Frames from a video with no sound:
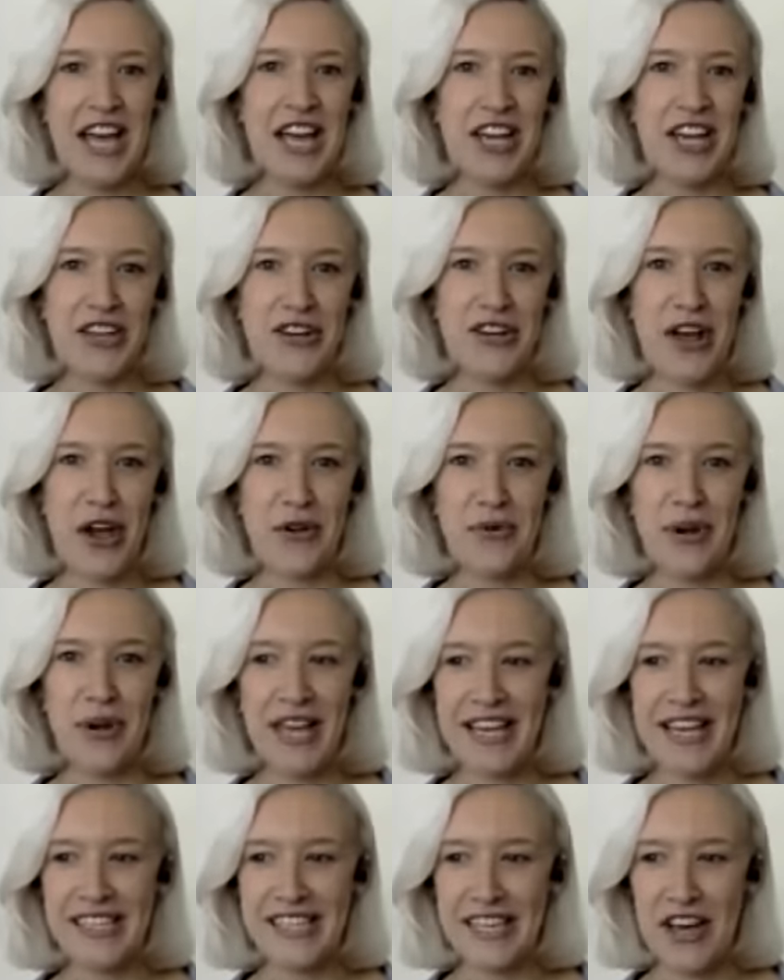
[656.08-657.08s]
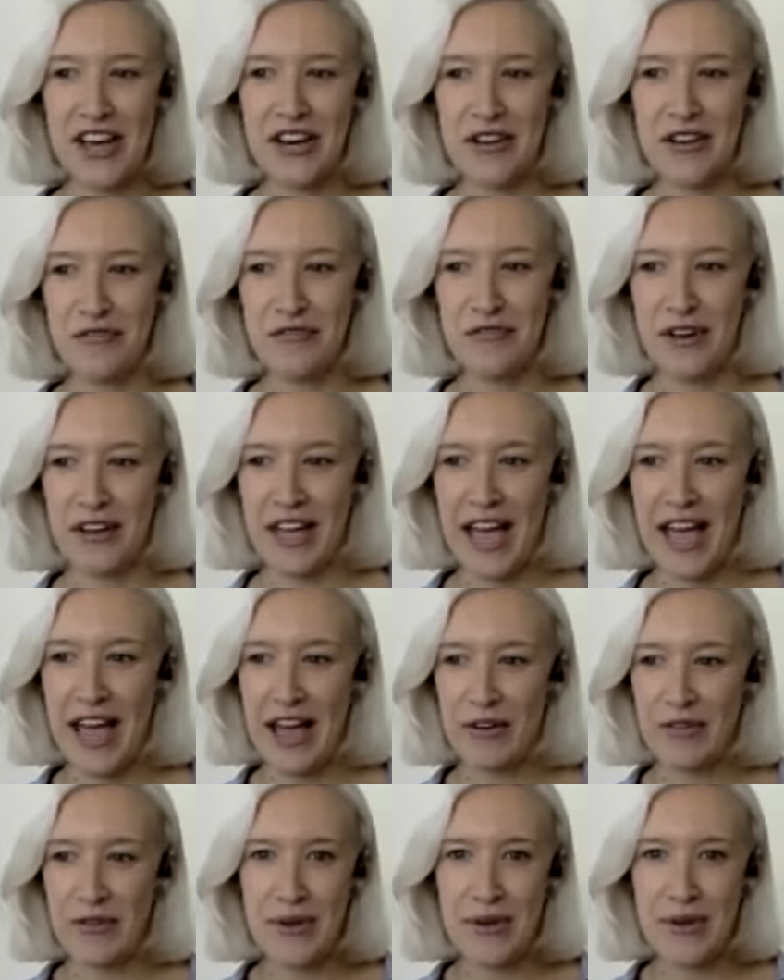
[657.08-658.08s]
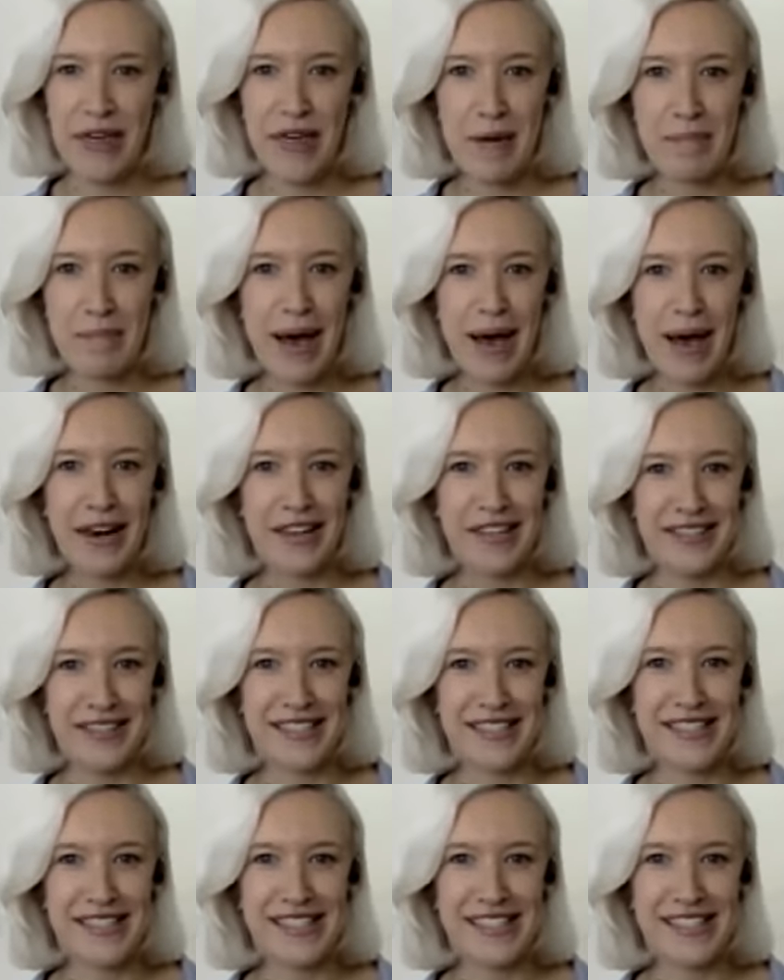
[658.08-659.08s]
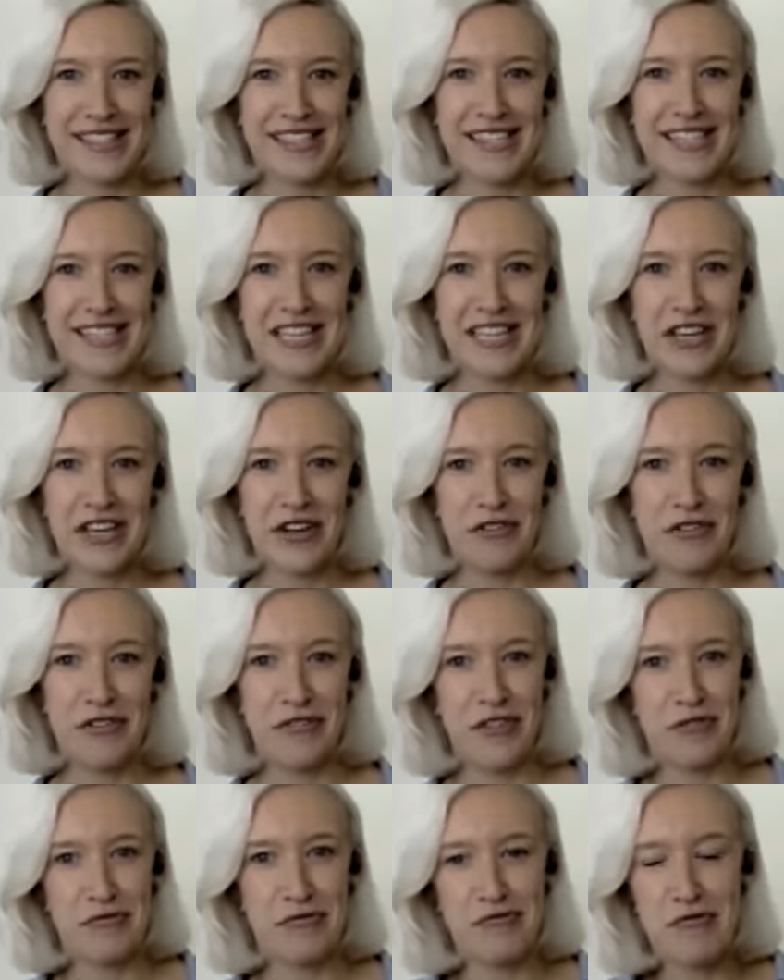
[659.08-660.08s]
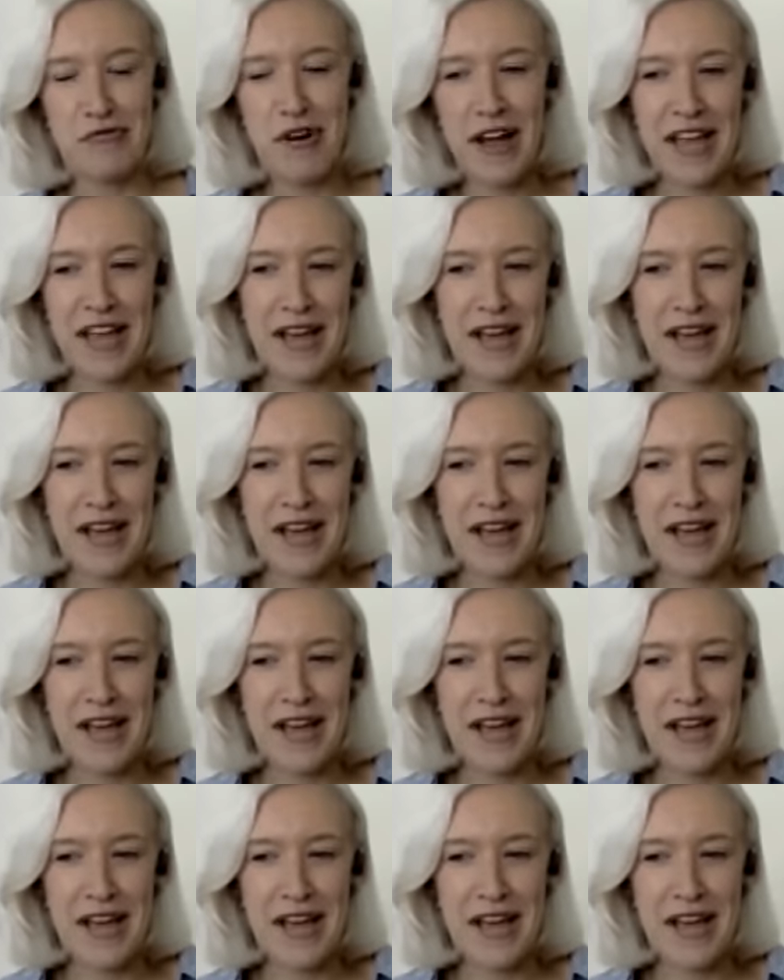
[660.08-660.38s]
It's kind of how you get that balance of the right